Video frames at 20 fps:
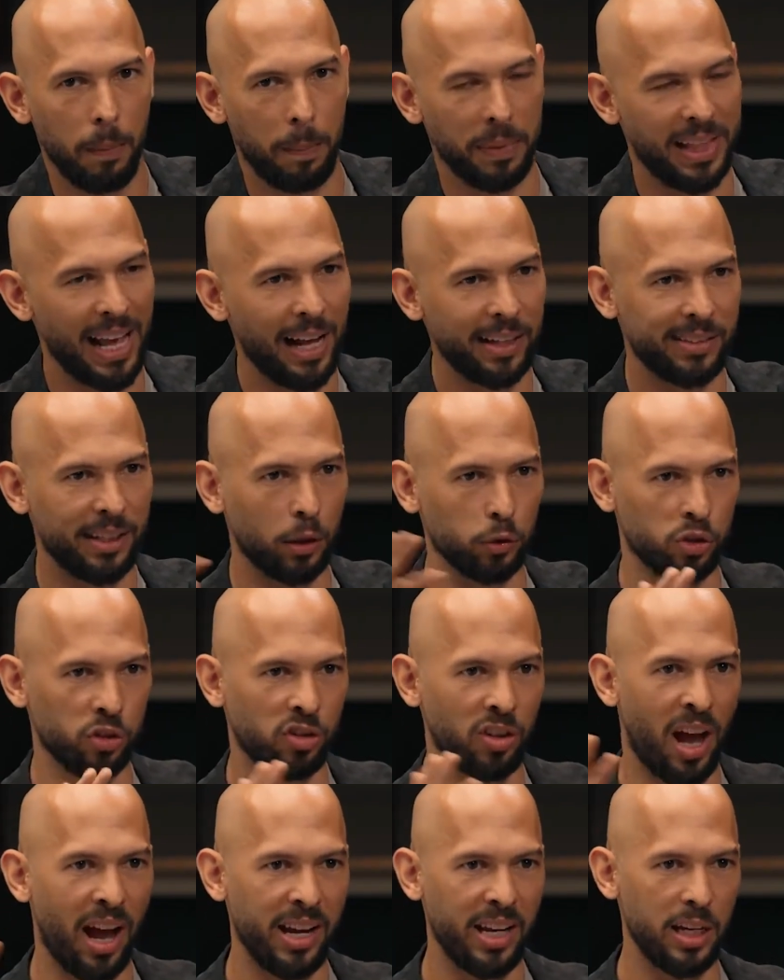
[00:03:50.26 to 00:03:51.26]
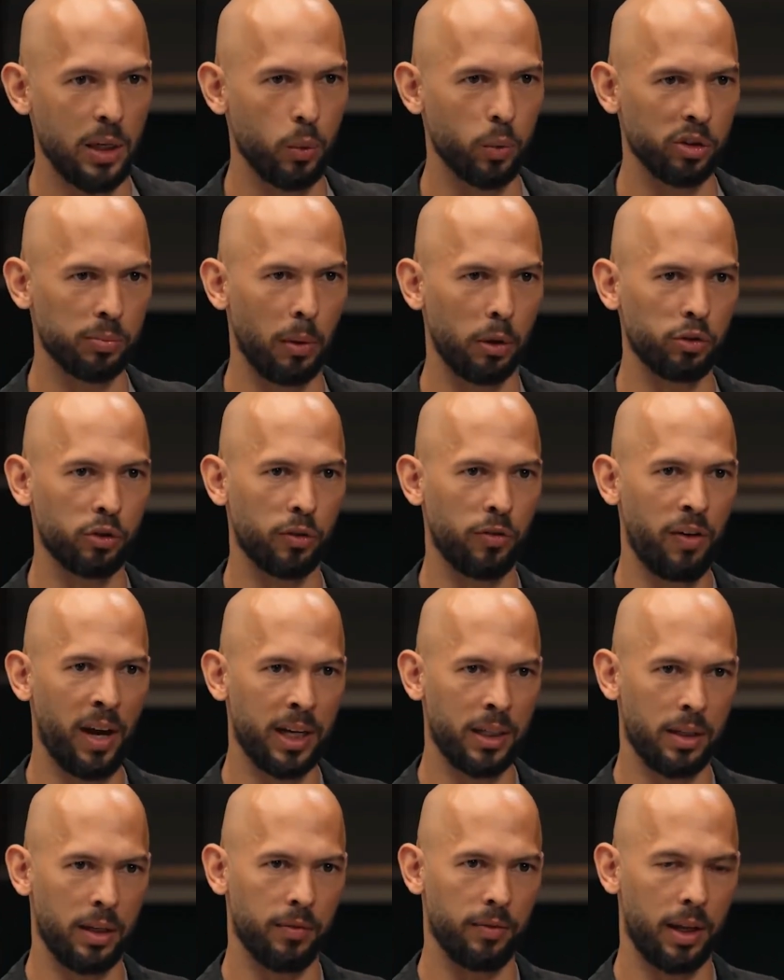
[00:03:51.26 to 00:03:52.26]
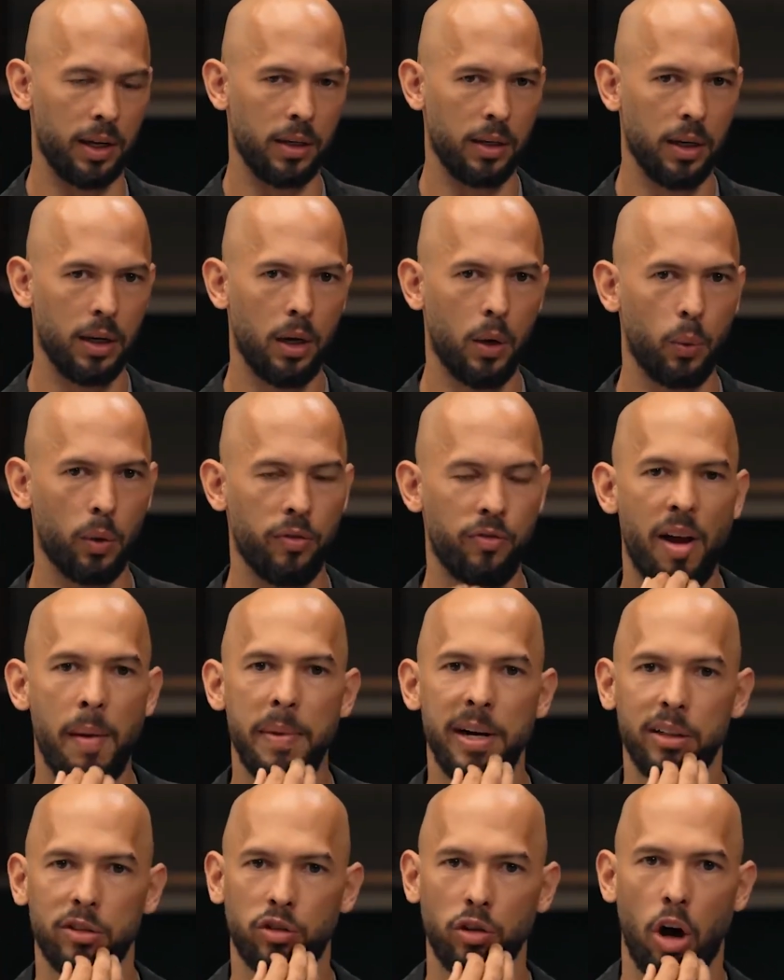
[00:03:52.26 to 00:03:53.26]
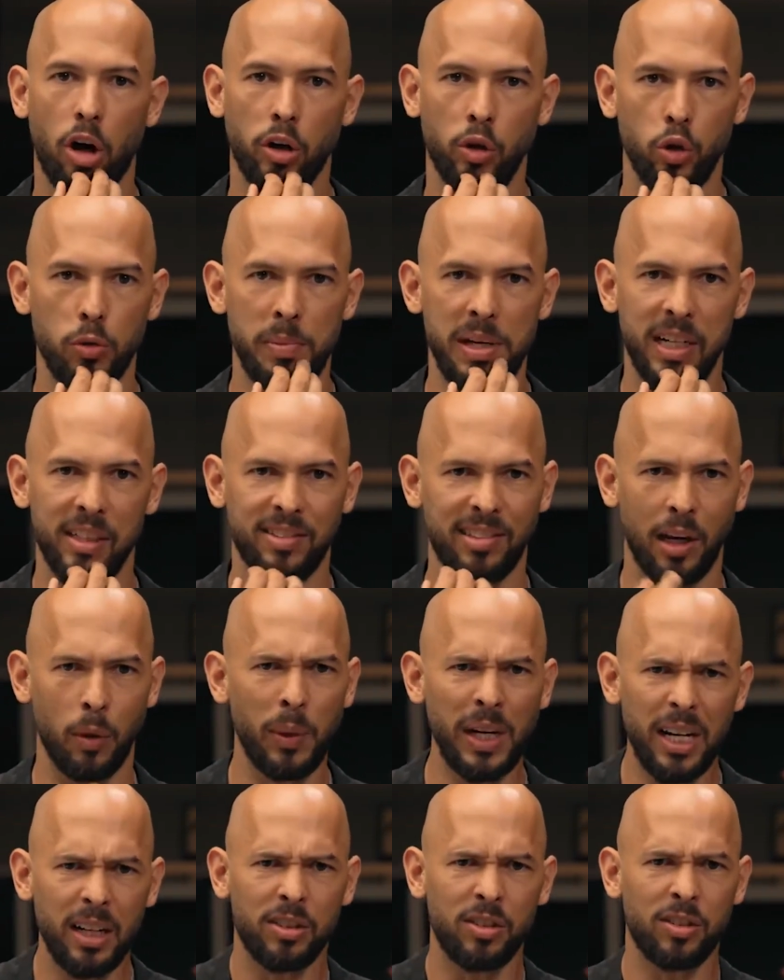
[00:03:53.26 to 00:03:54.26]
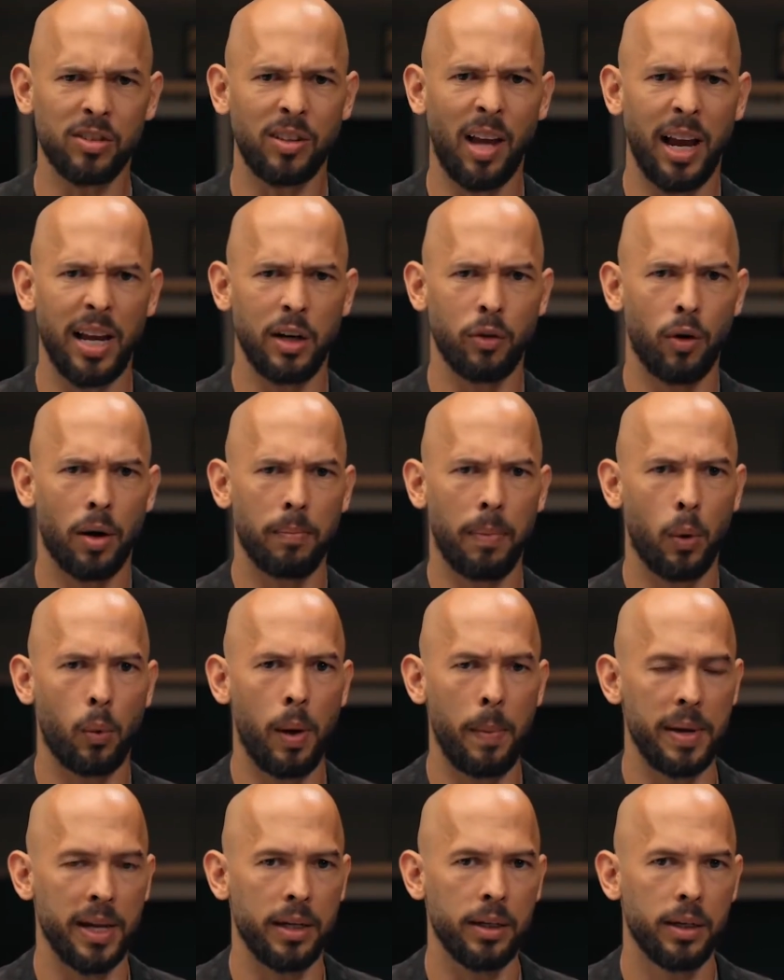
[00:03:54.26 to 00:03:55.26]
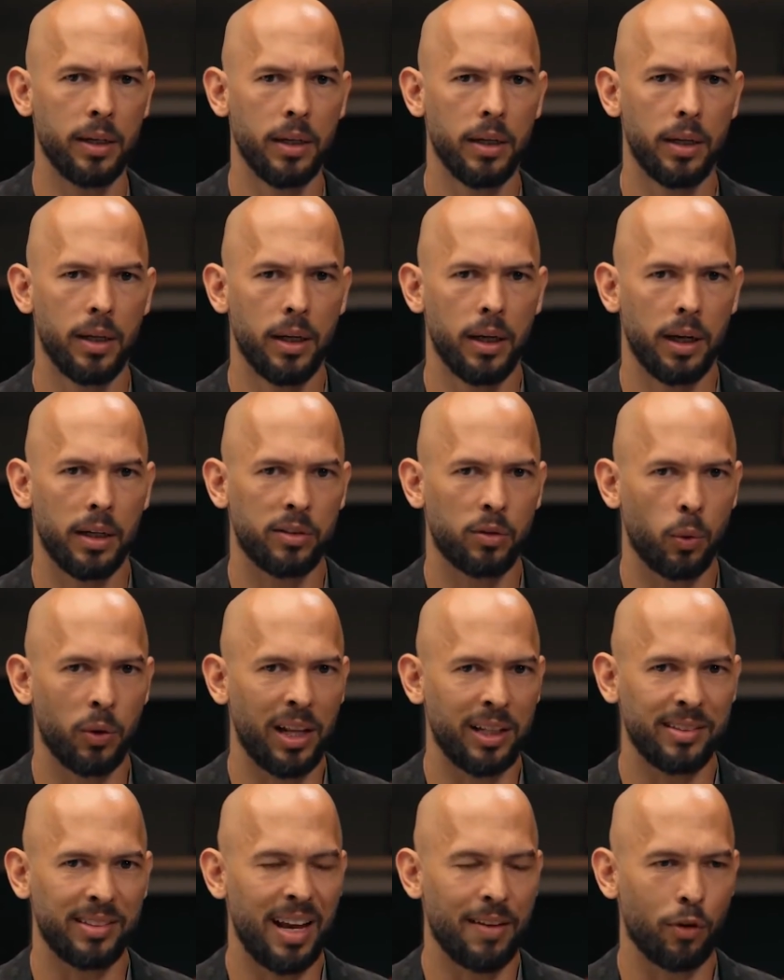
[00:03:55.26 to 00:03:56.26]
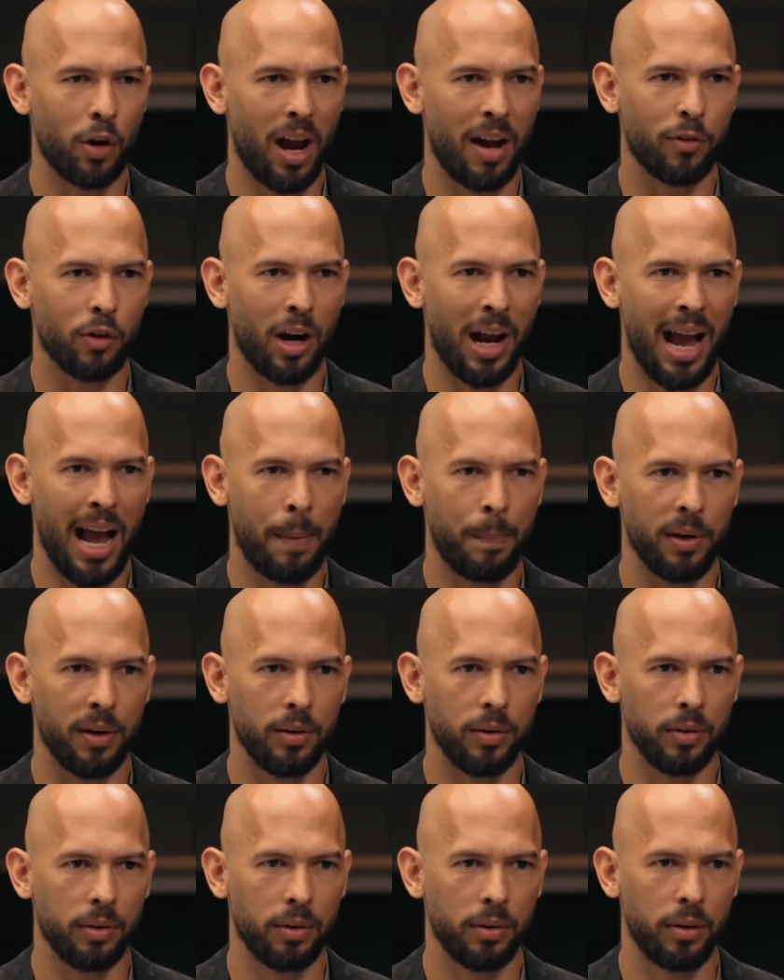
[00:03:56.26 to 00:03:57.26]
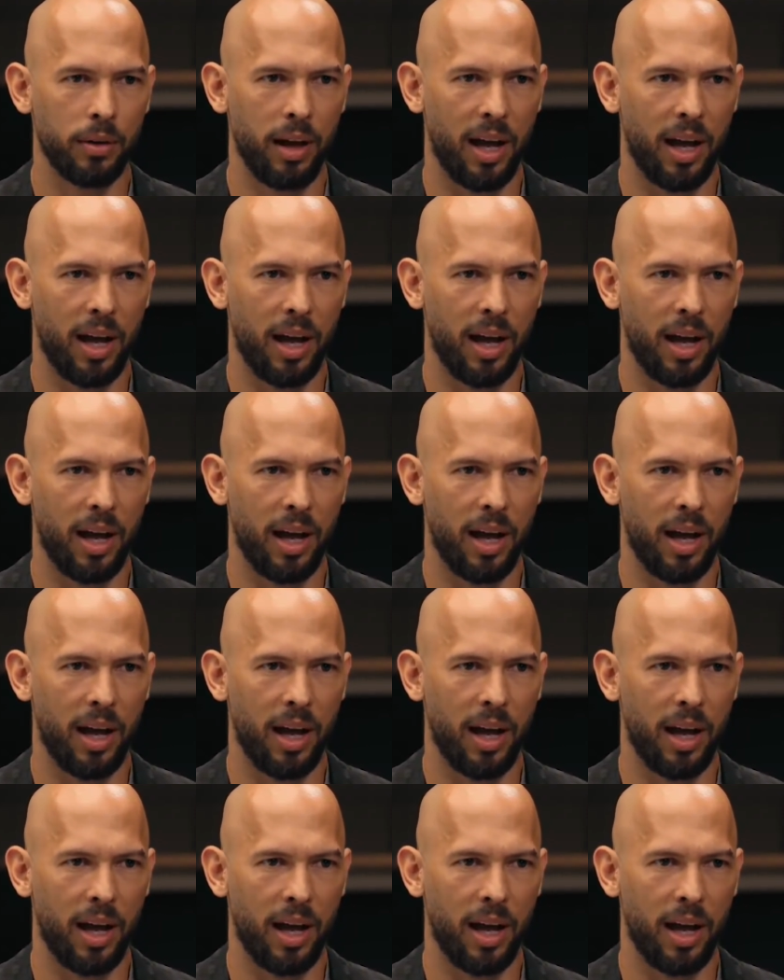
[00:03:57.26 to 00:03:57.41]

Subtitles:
But that's how society was most effective. And when feminists argue with me and say, we need a society run by women, I say, well, that's never, ever happened.